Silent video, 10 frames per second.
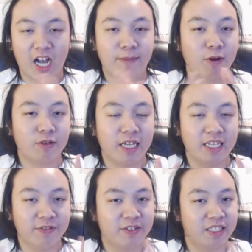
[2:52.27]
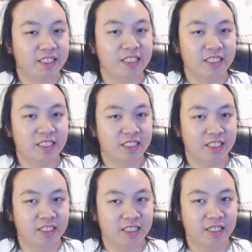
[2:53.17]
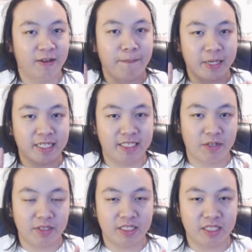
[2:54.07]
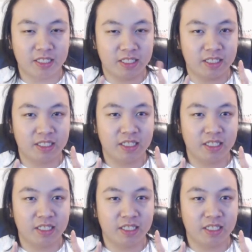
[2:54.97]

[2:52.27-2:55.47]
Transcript: I'm okay if it is, but I doubt it because